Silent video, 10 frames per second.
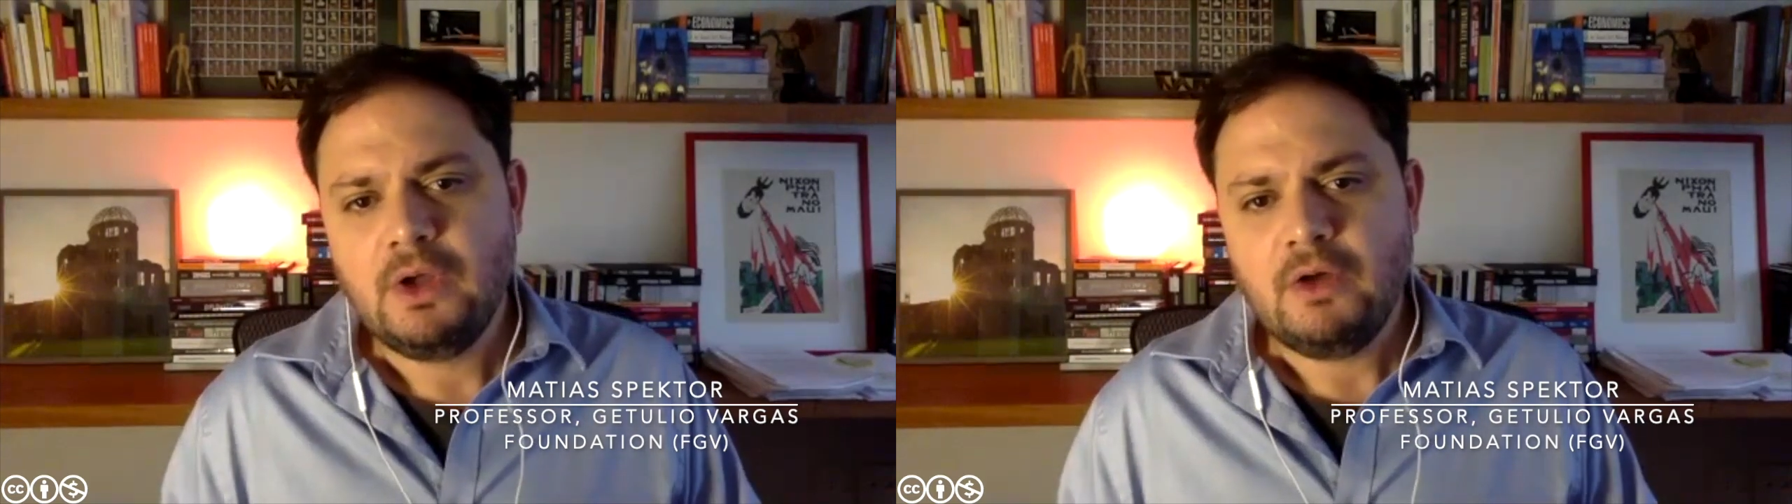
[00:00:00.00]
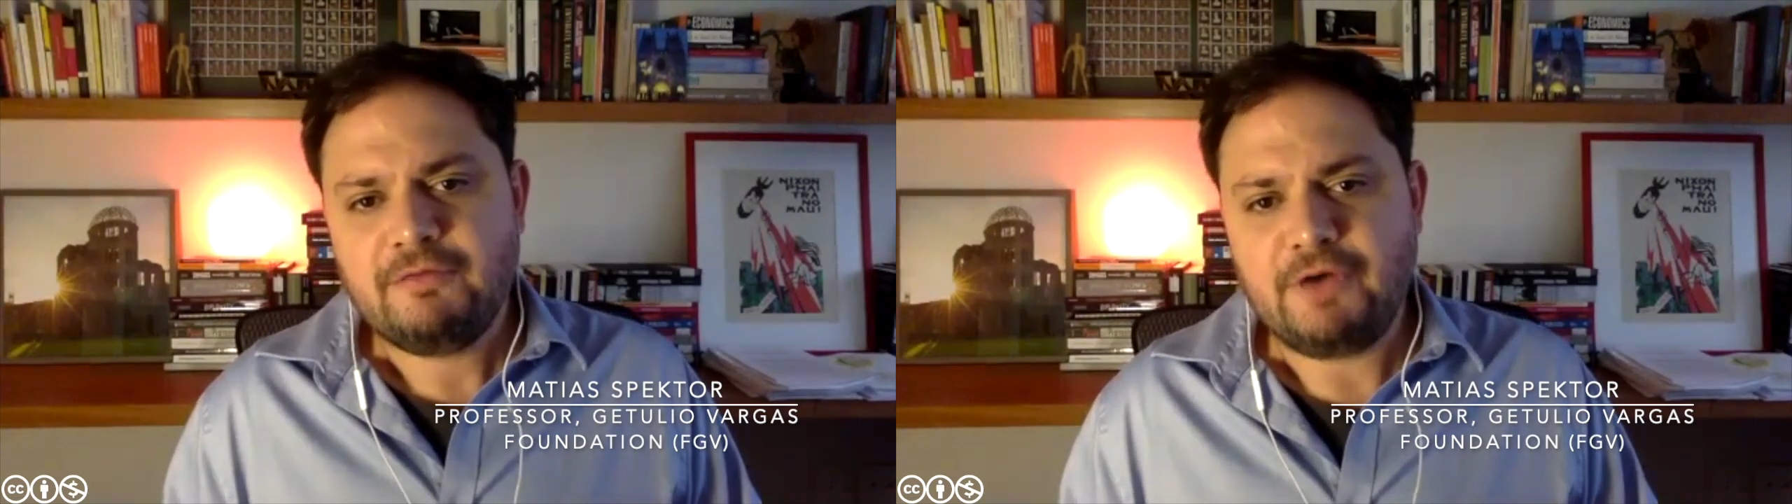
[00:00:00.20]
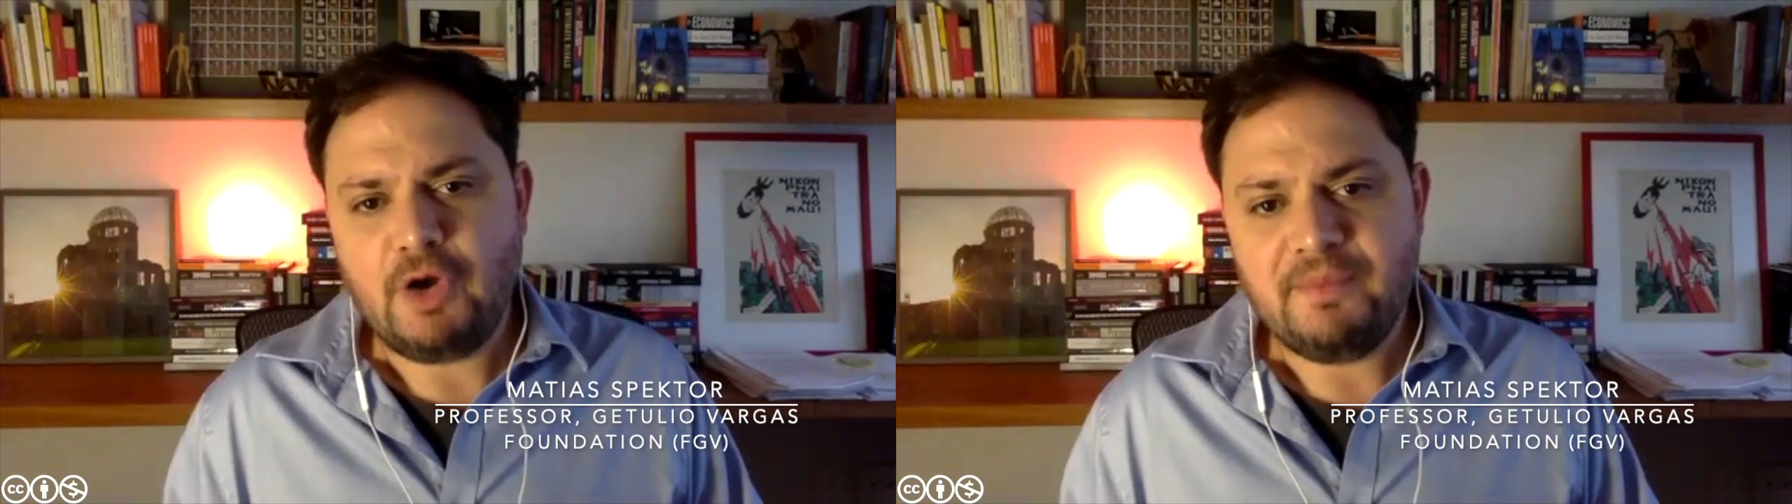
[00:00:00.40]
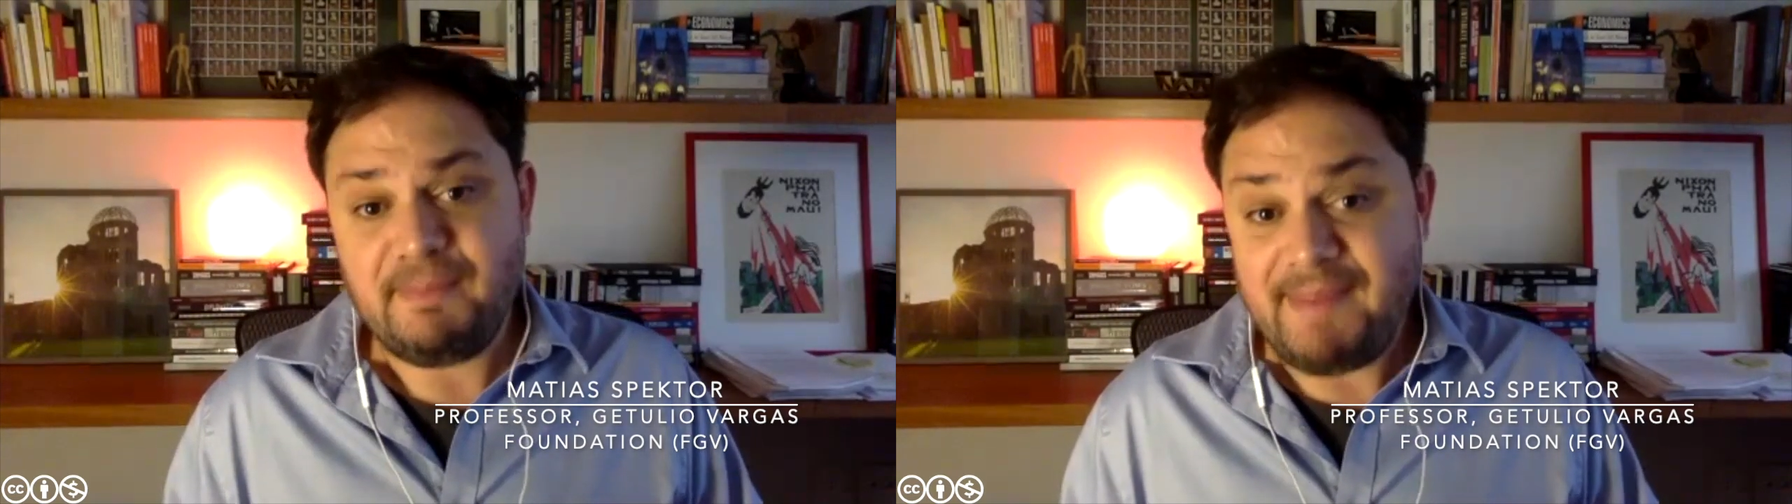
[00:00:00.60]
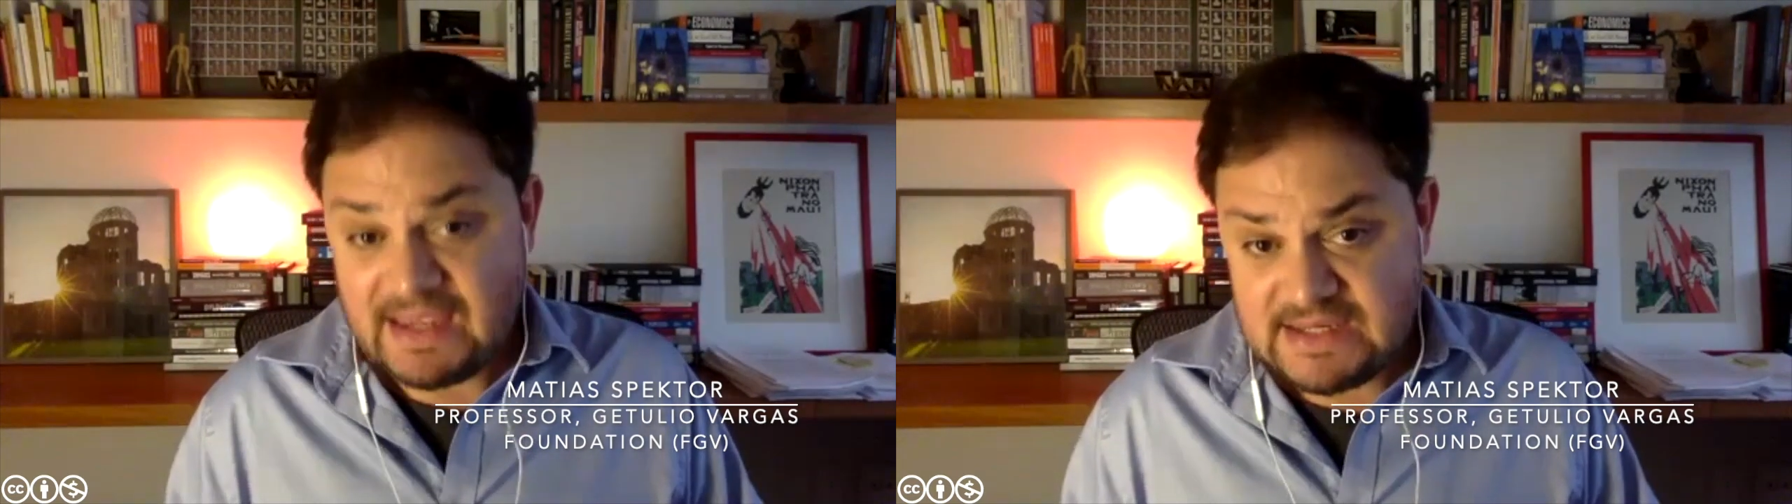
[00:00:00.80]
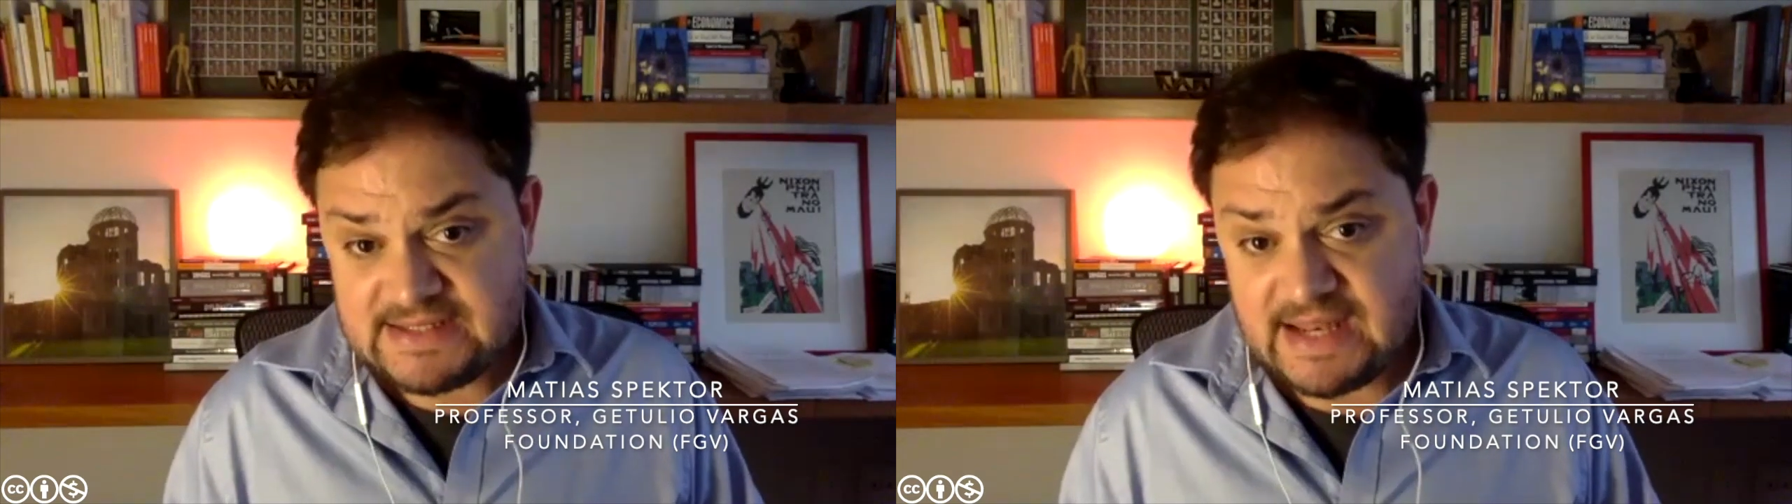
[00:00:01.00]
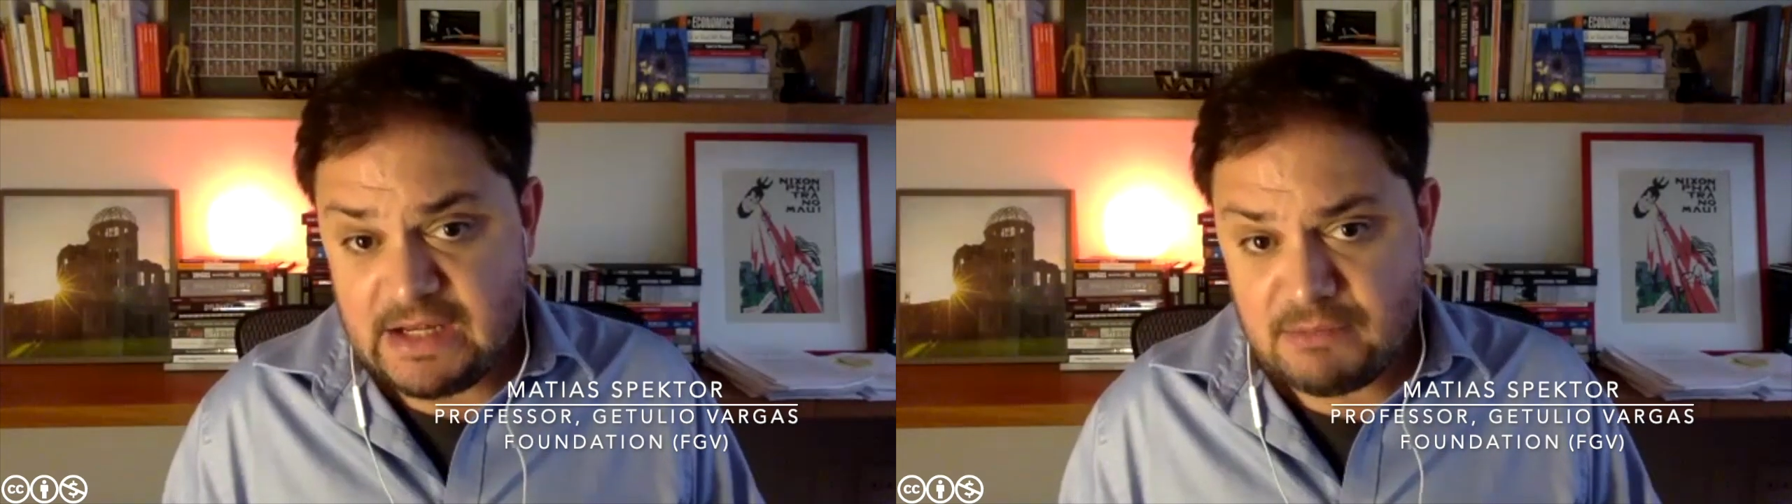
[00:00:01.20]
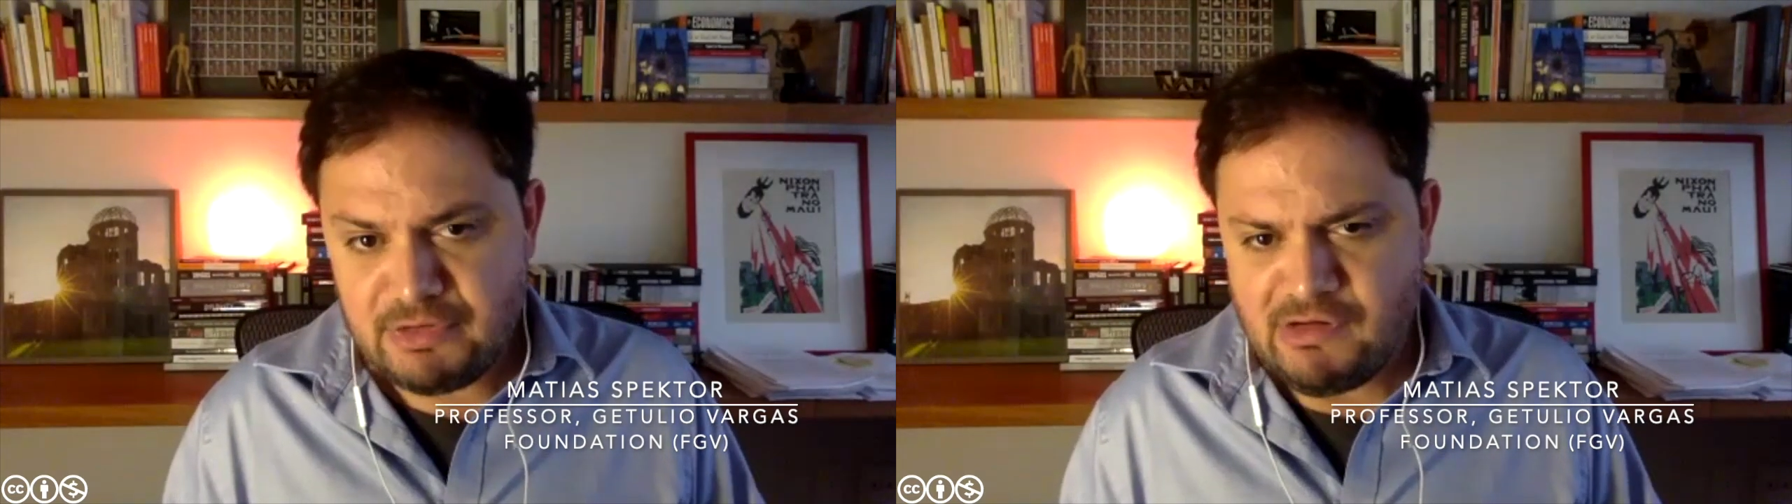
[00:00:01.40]
from the
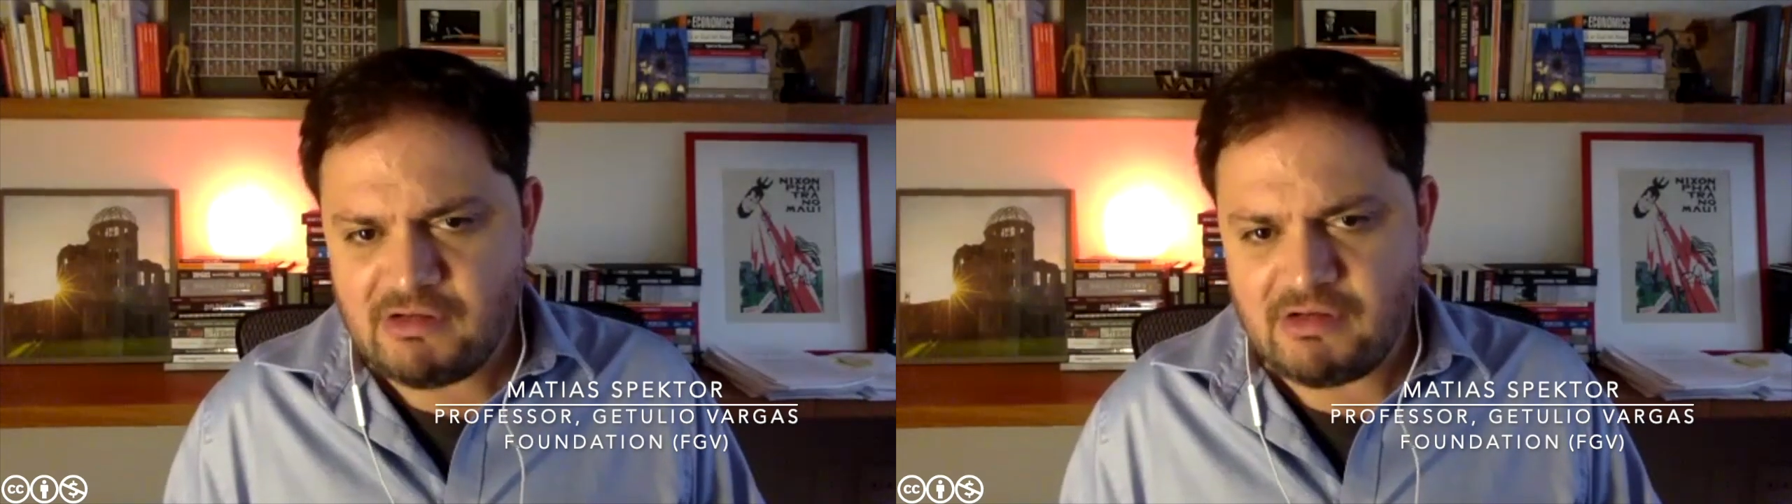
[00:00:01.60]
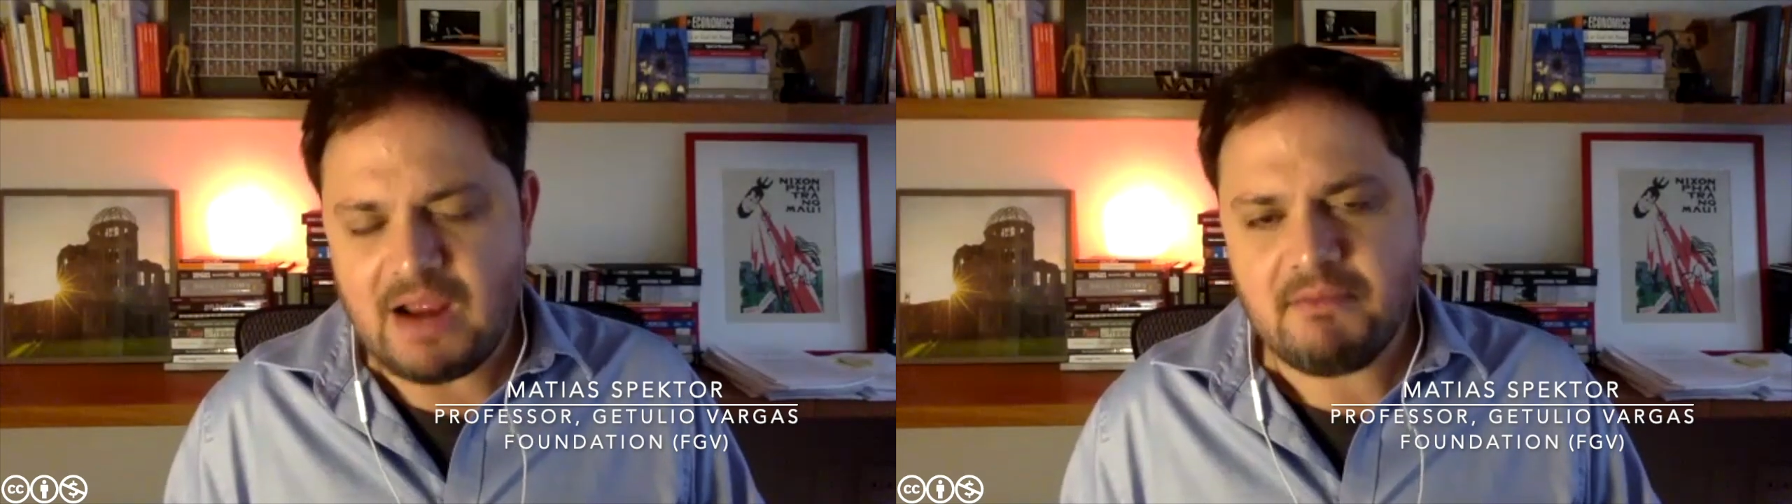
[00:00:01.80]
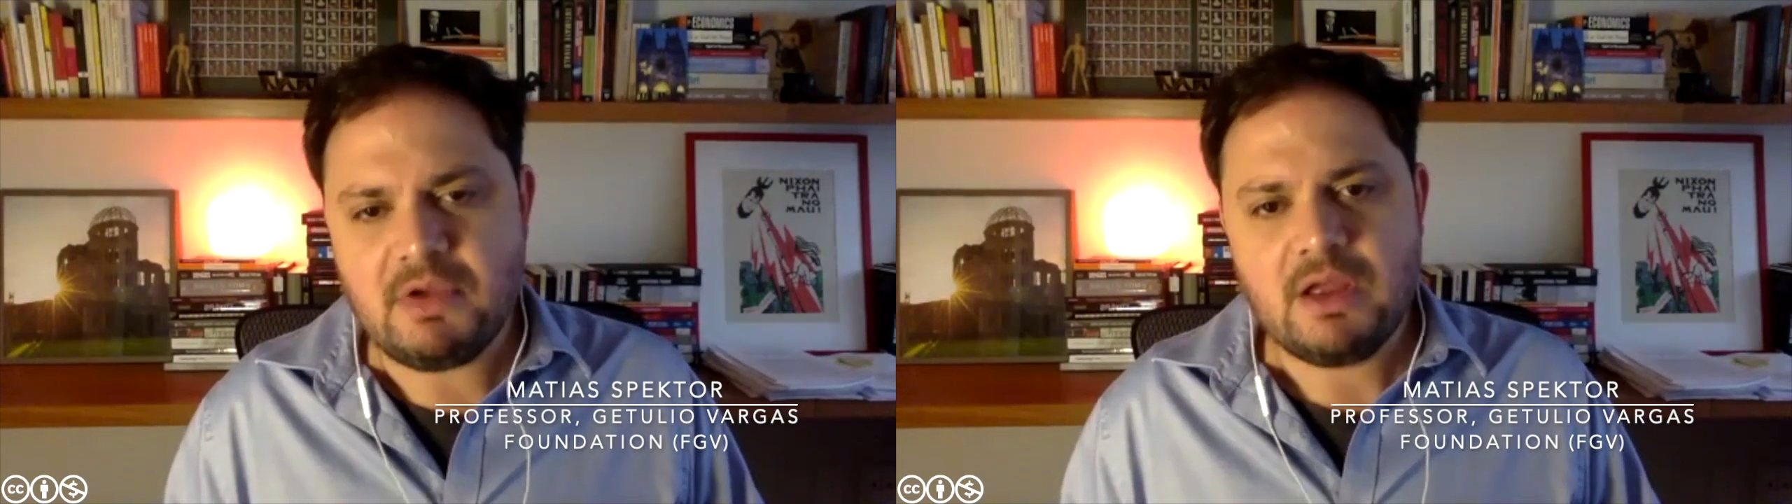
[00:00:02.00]
Pakistani program